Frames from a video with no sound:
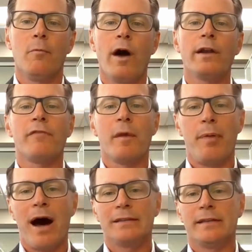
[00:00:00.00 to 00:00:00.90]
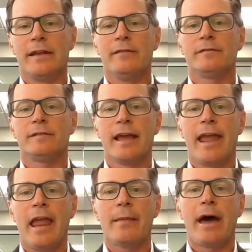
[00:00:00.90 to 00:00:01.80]
one of the positives that
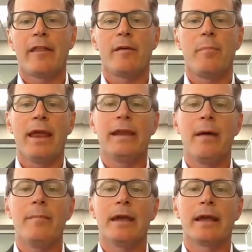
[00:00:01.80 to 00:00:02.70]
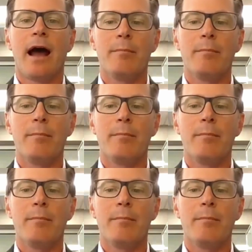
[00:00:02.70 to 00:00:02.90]
came out of the pandemic,